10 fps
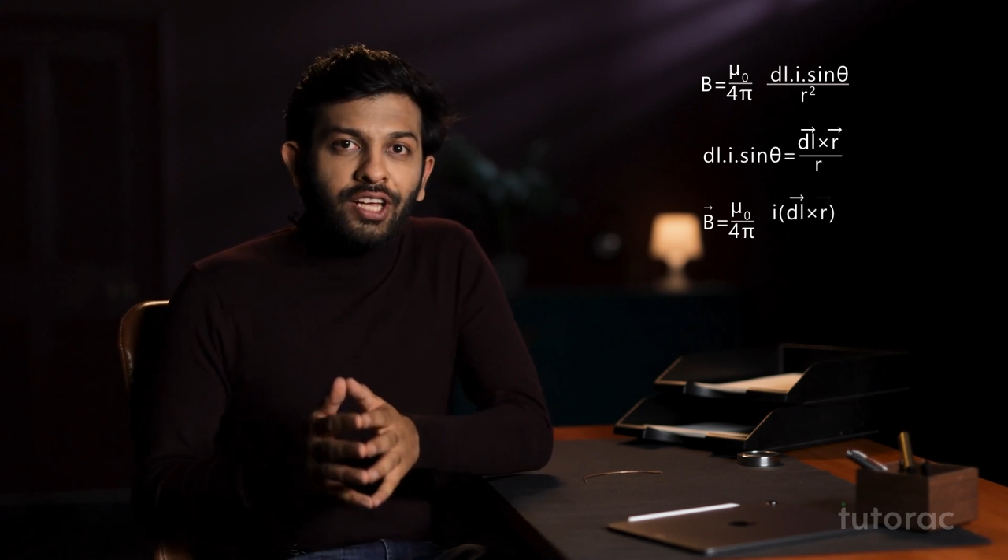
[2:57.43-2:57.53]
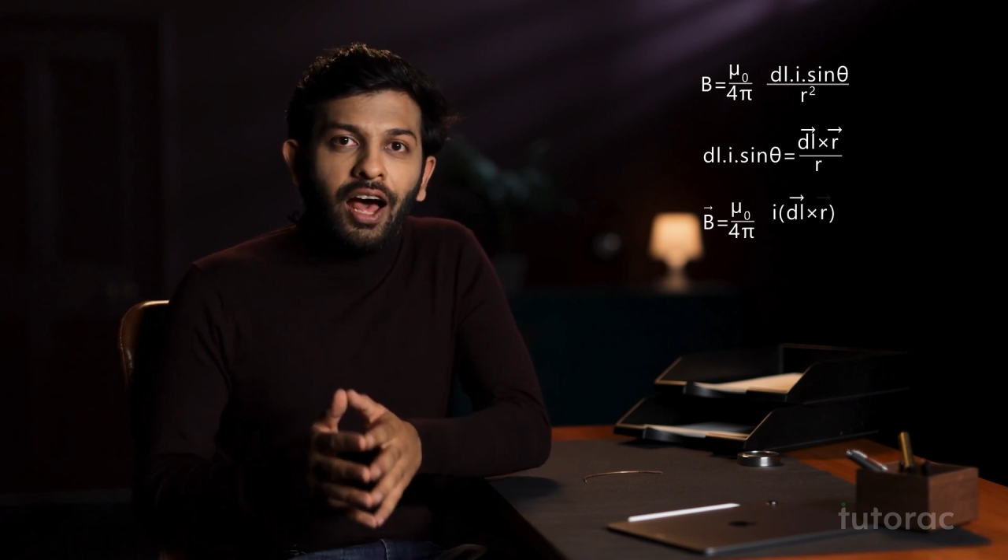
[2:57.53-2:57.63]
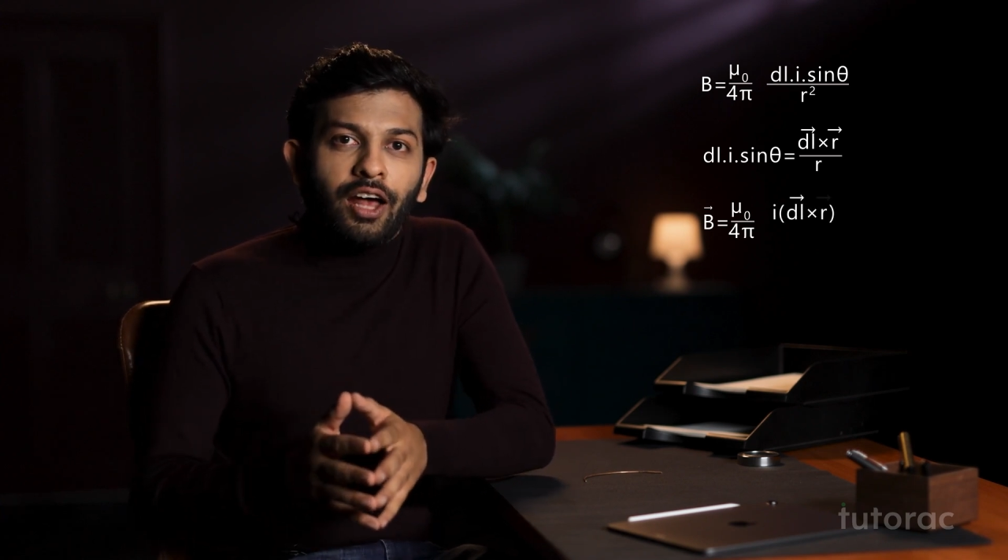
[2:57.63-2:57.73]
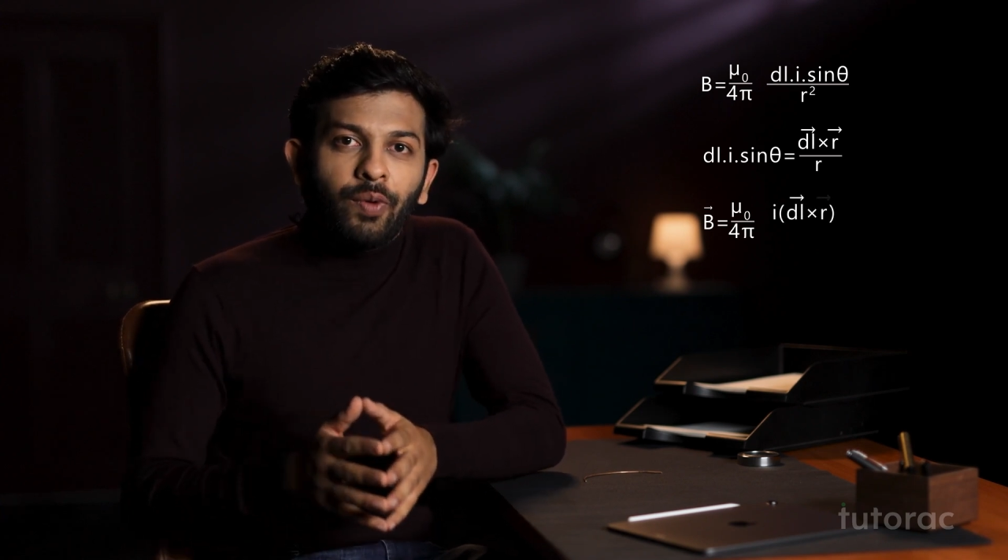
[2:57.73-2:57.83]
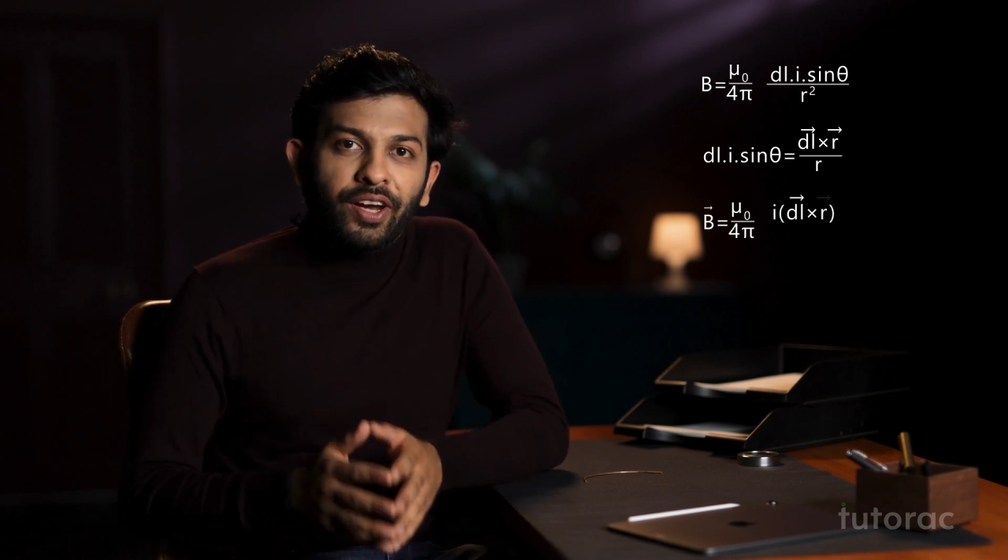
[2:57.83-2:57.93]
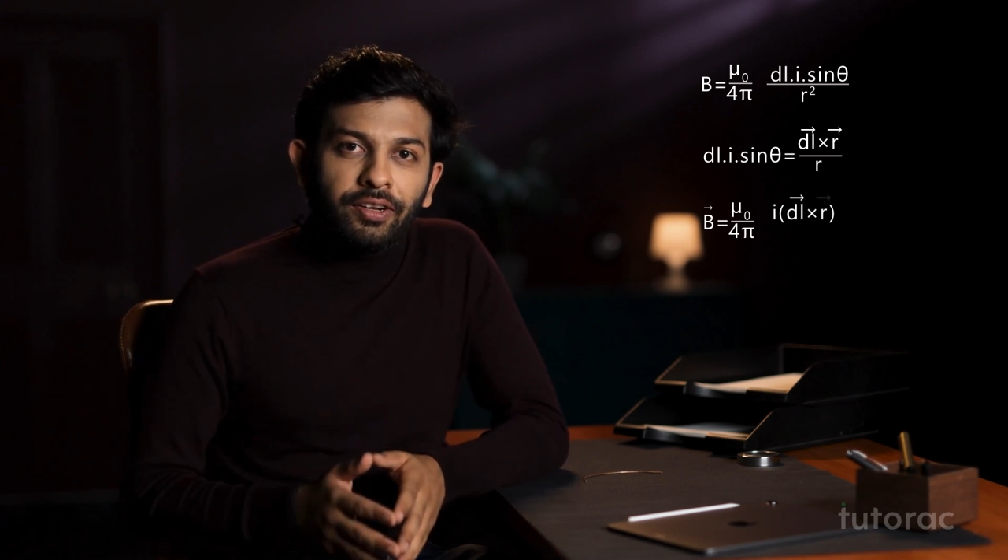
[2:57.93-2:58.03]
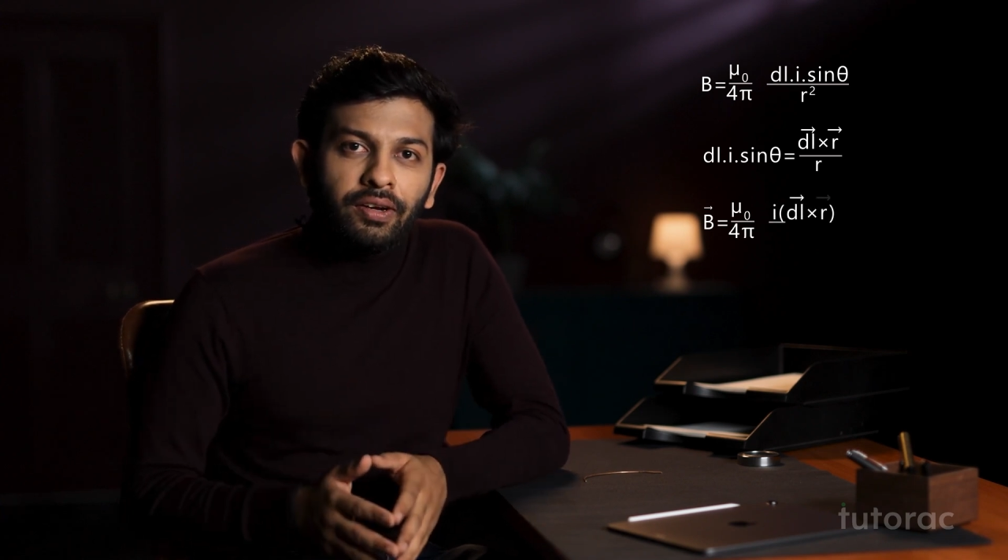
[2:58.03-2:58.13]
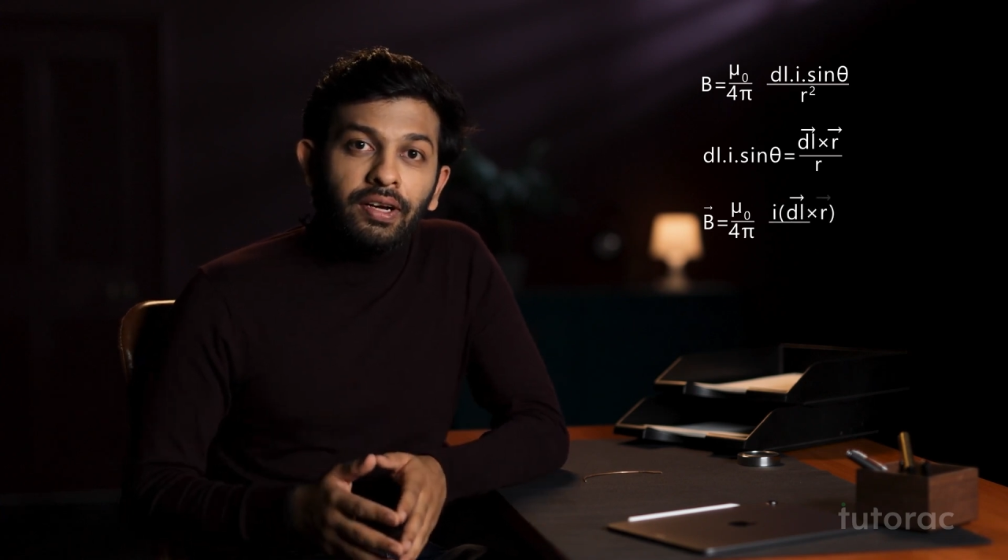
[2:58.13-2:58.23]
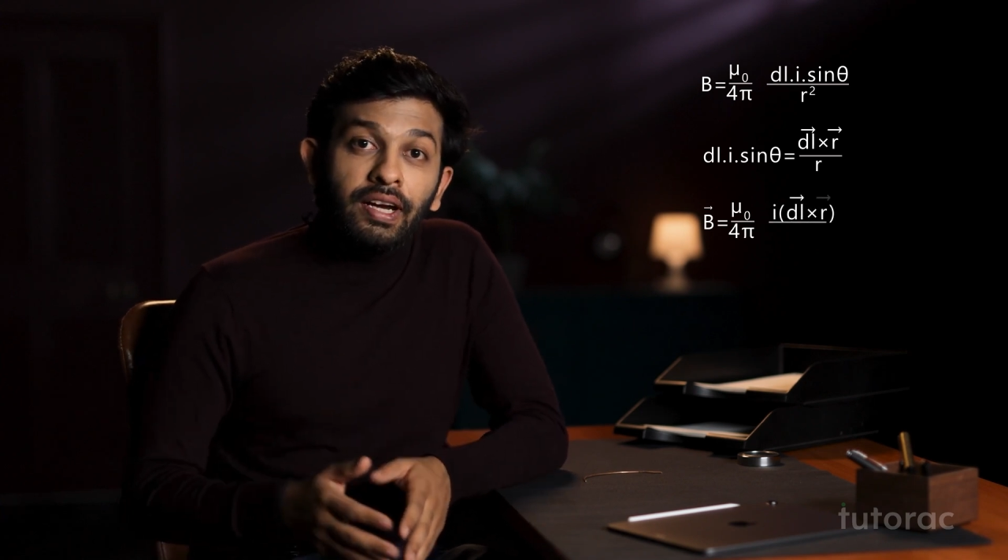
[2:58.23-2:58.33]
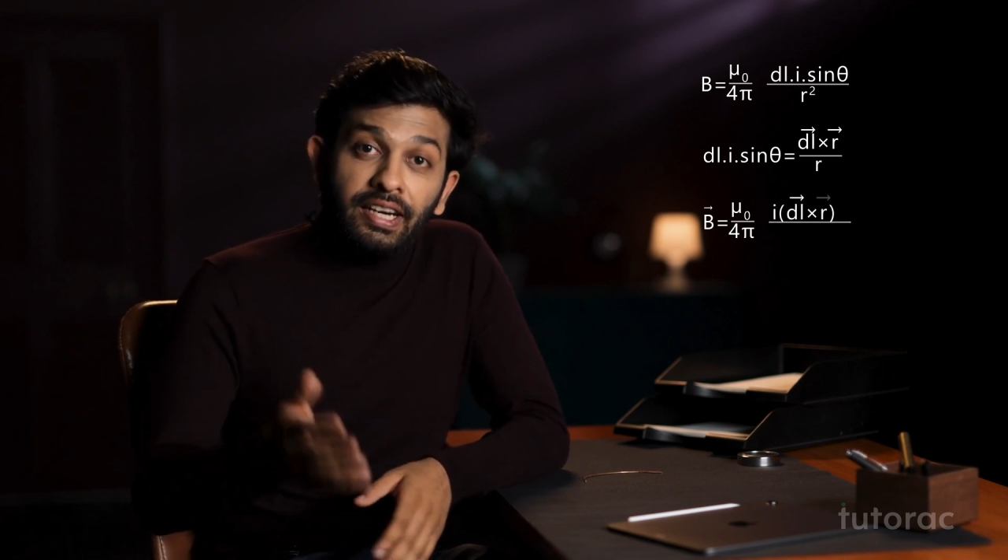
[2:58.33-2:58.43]
r
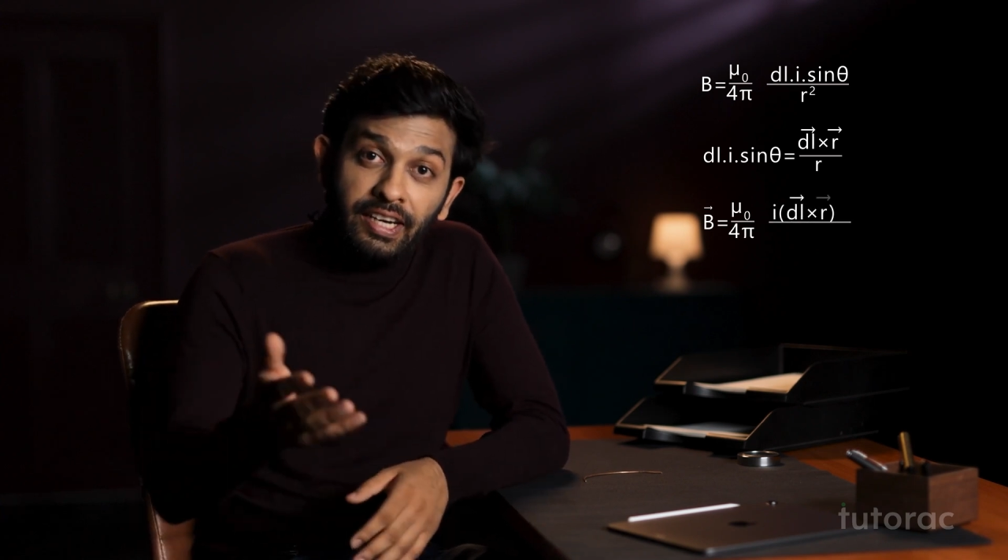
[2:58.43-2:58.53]
vector